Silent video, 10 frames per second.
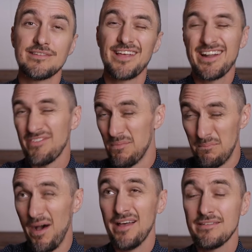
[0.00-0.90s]
It's kind of a
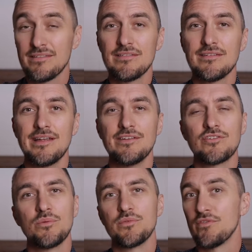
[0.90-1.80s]
must in
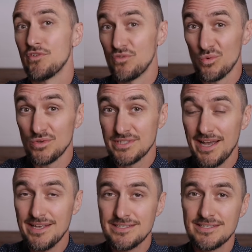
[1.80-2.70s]
terms of a stool
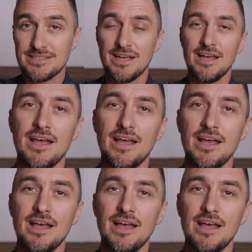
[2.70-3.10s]
test.